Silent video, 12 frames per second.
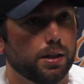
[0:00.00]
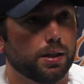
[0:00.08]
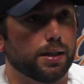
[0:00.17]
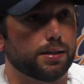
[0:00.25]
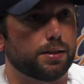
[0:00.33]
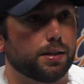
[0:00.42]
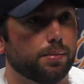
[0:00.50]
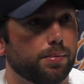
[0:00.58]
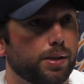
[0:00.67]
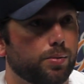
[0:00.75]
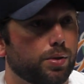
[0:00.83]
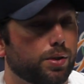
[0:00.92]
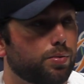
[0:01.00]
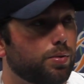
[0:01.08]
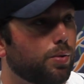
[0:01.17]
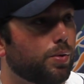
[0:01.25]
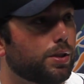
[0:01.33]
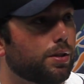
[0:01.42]
They sent him in. Well, the
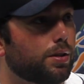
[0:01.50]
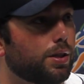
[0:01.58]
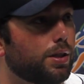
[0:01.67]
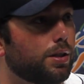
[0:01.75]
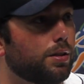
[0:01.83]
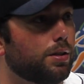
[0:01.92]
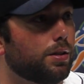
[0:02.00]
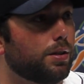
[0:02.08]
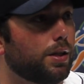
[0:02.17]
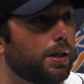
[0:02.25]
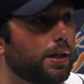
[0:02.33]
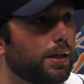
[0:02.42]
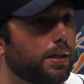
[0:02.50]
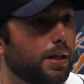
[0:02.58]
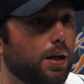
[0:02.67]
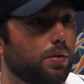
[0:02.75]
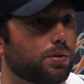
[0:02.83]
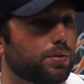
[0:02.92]
throw went to third, and the
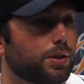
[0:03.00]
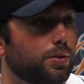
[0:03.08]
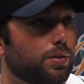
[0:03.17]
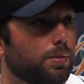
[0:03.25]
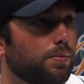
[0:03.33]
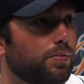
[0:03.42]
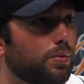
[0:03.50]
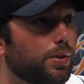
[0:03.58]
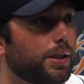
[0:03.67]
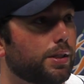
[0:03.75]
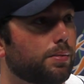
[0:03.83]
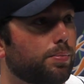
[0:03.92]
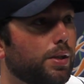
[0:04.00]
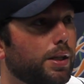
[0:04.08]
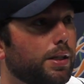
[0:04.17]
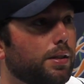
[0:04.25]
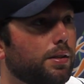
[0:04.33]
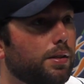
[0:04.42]
out was recorded before he hit the plate.